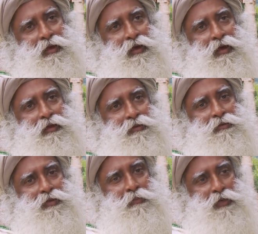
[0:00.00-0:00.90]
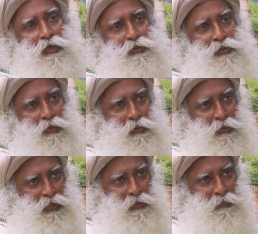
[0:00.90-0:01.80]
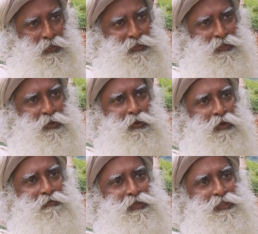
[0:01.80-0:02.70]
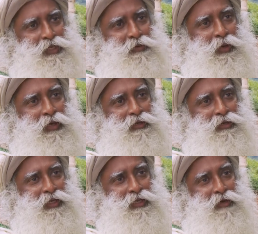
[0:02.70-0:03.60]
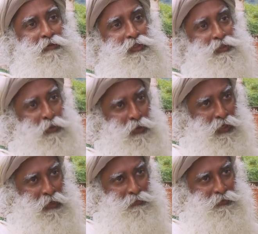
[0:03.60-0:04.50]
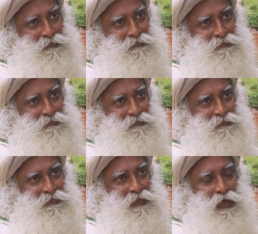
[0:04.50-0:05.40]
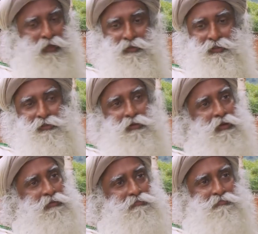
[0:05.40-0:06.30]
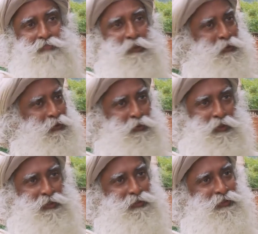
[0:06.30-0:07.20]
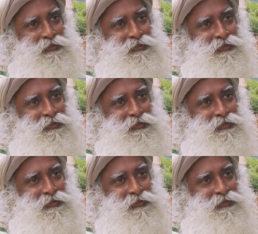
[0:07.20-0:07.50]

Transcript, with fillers: And Tamil Nadu is the only place in the whole of Asia where green cover is going up. And this is all people doing it.